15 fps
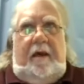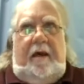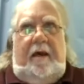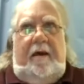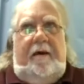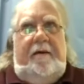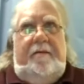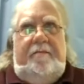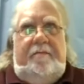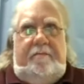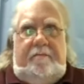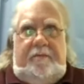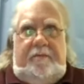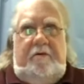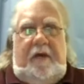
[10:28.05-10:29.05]

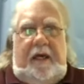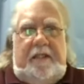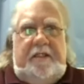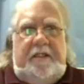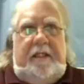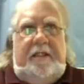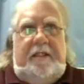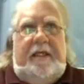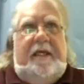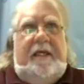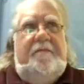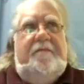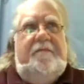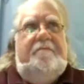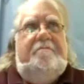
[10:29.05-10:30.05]
you guys need to
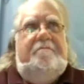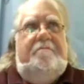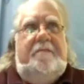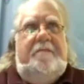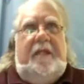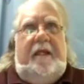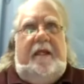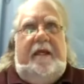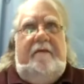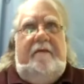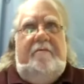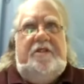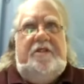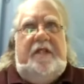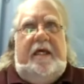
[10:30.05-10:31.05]
keep the
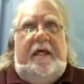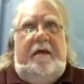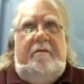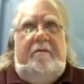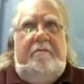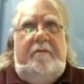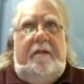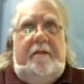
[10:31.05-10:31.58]
language down.